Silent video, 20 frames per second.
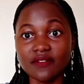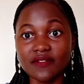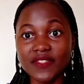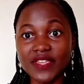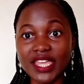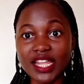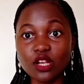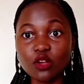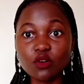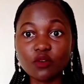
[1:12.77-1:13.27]

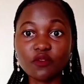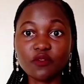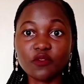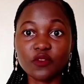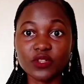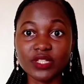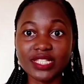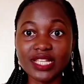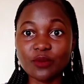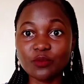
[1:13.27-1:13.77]
they look
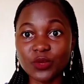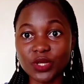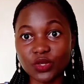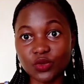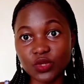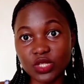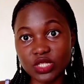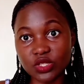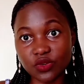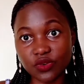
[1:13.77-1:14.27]
for someone
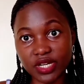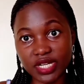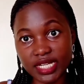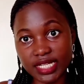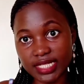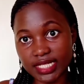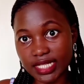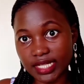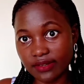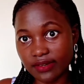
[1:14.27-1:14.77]
who is
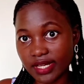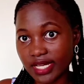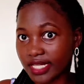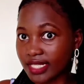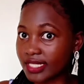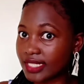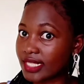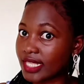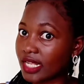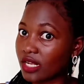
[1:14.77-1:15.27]
already serious.